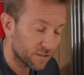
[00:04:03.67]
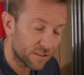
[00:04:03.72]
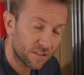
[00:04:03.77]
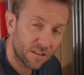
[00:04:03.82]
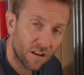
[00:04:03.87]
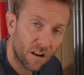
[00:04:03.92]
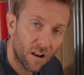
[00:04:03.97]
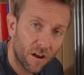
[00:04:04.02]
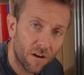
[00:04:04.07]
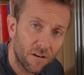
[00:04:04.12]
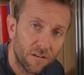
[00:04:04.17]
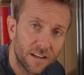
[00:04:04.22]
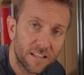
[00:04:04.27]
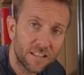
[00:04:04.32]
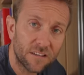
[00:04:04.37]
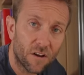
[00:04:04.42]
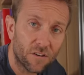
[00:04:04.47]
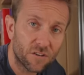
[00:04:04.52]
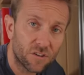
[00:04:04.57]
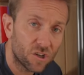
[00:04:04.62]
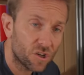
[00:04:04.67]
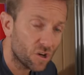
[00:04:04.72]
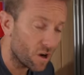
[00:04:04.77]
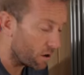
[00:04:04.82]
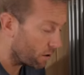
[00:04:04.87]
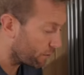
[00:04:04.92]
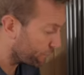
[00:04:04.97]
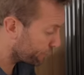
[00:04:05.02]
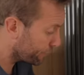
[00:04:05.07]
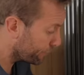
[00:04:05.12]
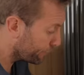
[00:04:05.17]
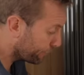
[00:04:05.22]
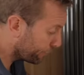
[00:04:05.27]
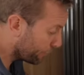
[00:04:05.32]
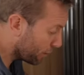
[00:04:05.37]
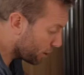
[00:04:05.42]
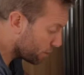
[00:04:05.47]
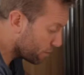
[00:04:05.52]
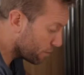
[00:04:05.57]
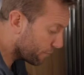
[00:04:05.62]
slowly starts to shut off the
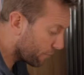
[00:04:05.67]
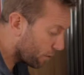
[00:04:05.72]
flow